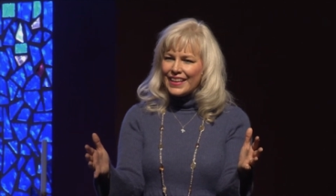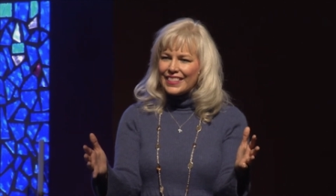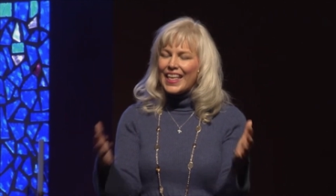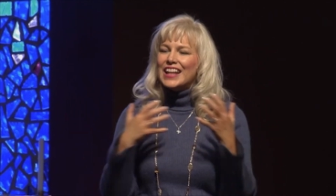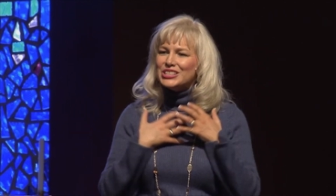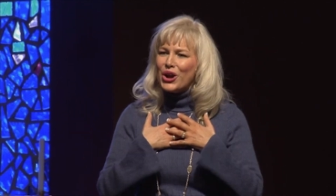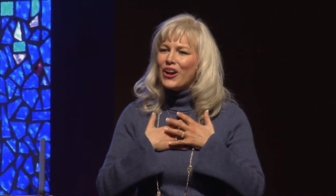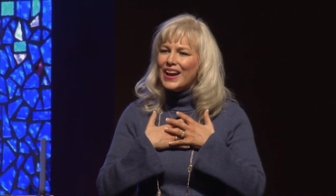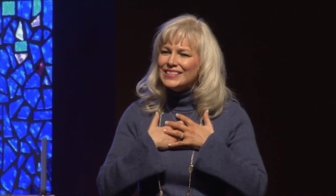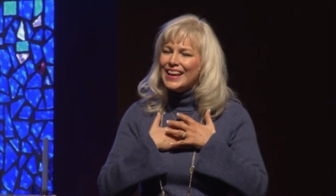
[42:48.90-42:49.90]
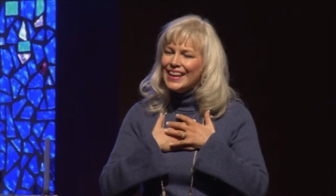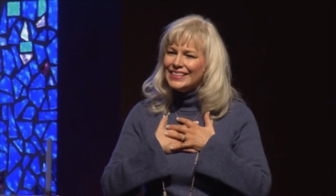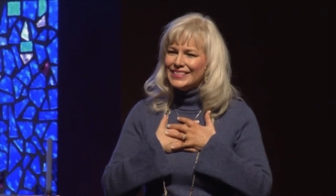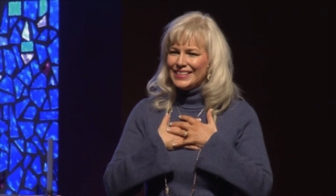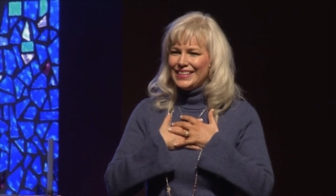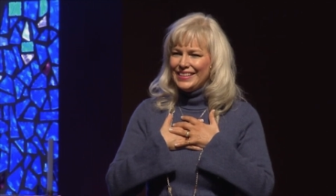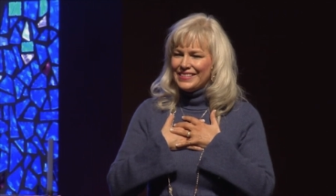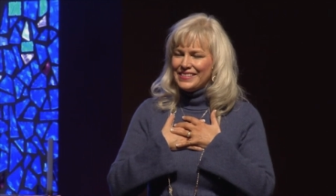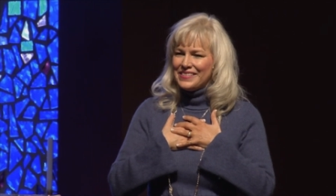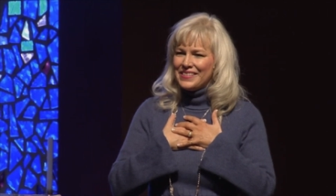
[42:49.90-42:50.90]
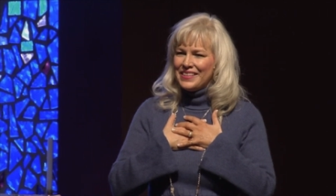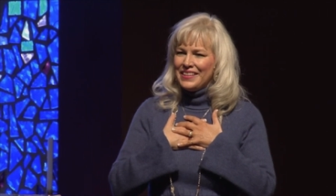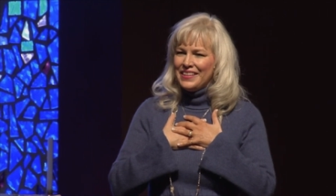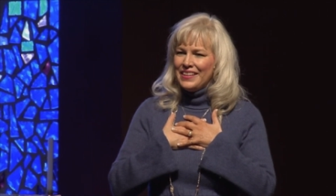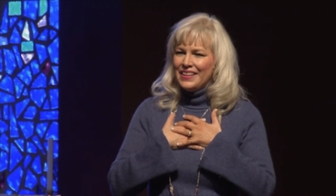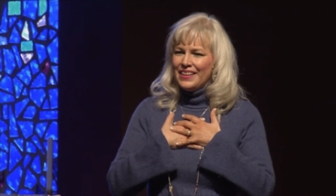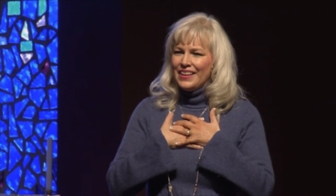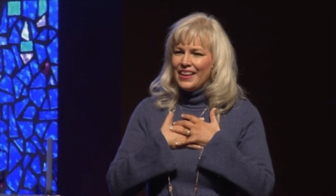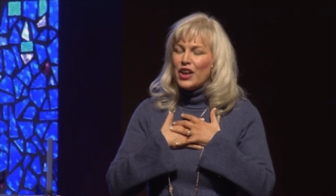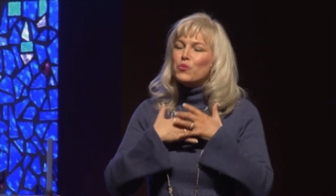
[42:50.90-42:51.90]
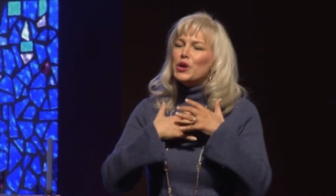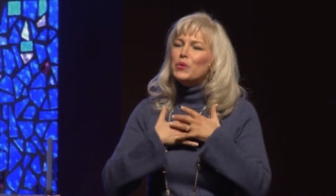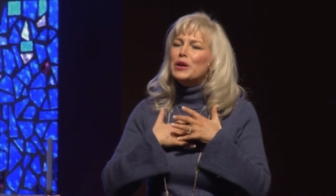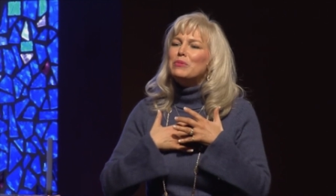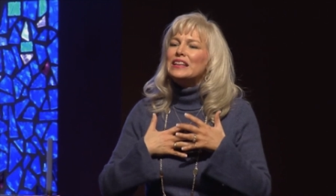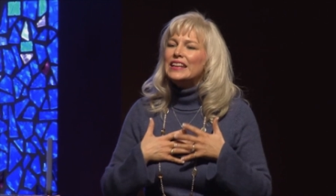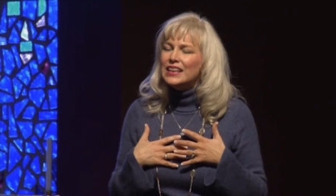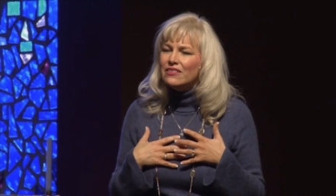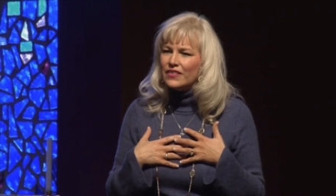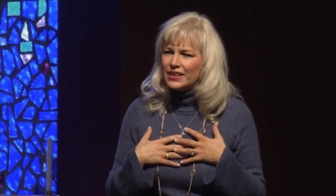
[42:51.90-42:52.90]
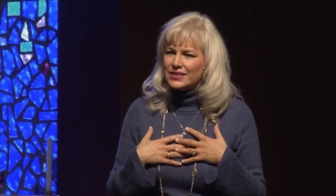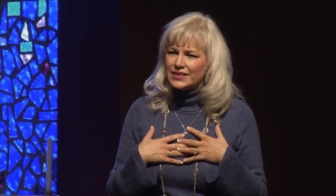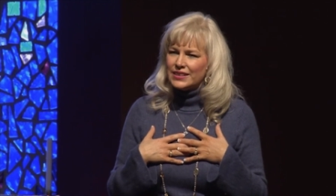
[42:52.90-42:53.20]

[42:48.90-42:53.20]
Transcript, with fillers: That's our identity. And when we believe it,